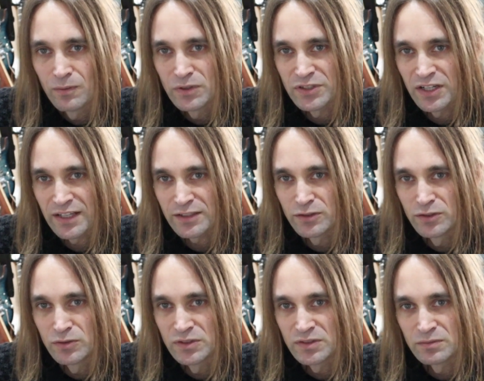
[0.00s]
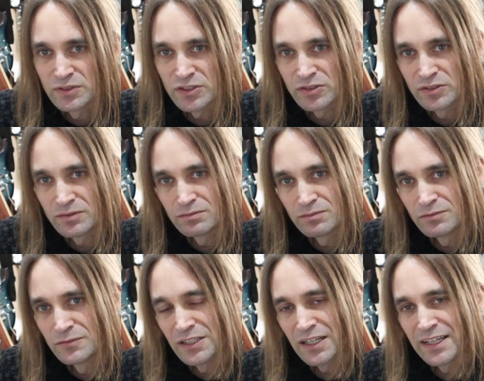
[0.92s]
which I like to use, which
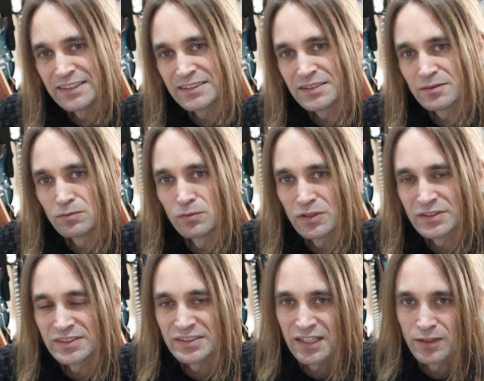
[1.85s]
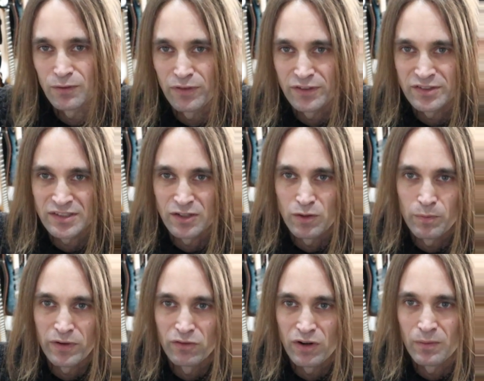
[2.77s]
delays one side of the stereo
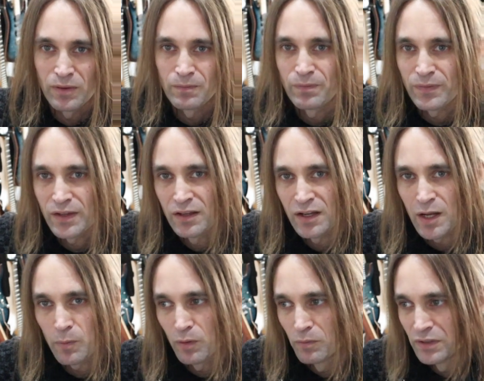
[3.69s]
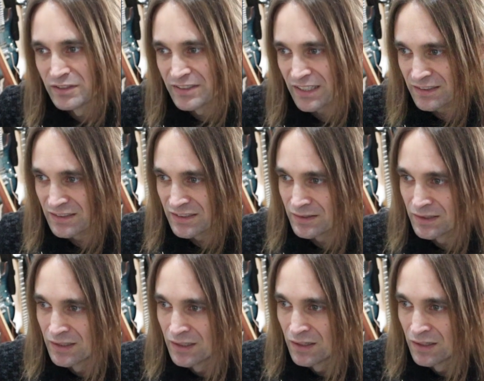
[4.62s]
panorama a couple of milliseconds.